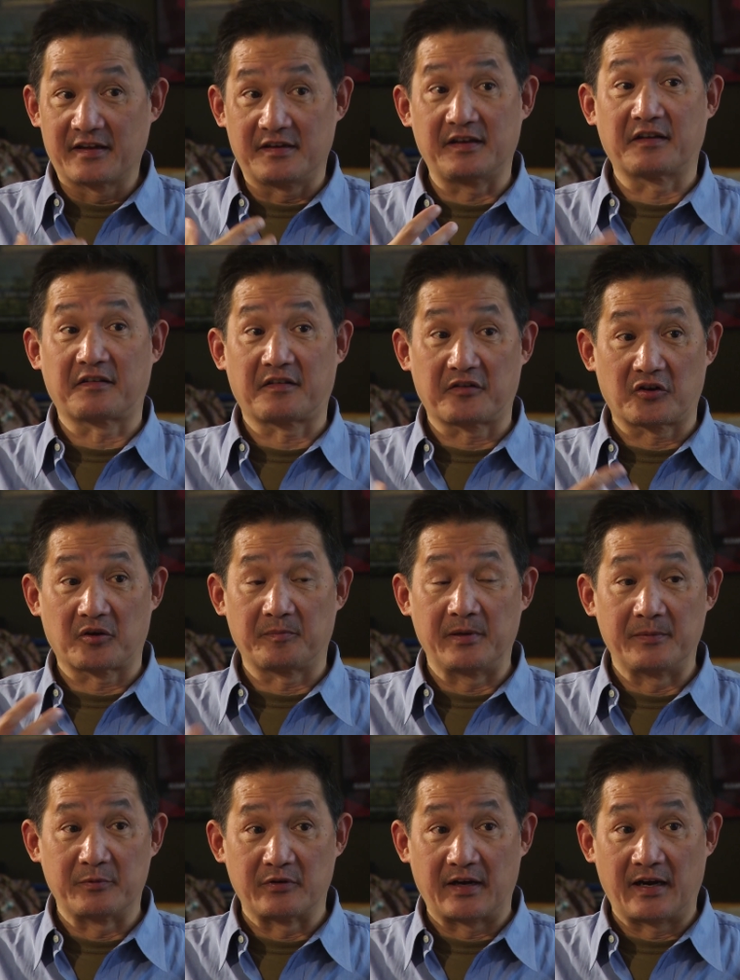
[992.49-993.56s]
yes, there are
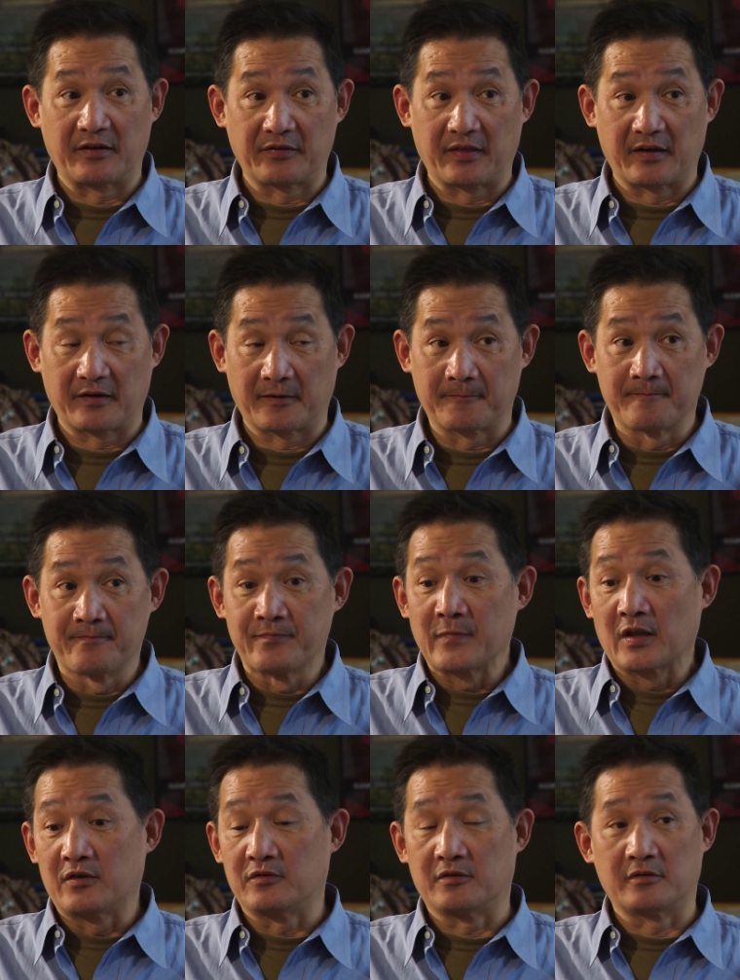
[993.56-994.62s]
people out there
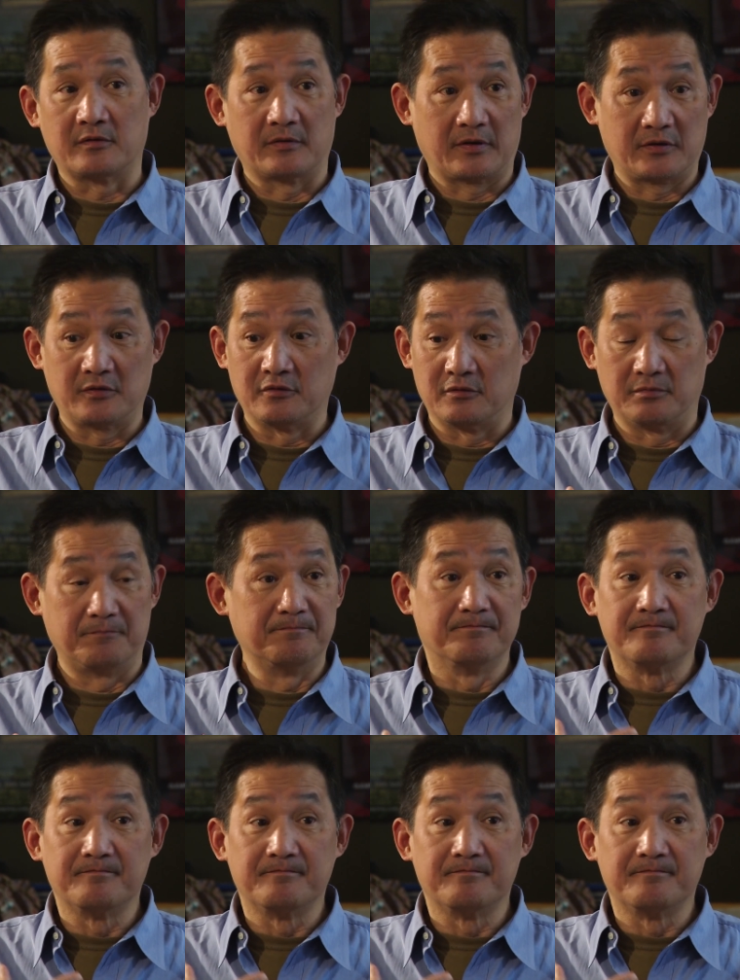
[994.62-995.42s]
who, who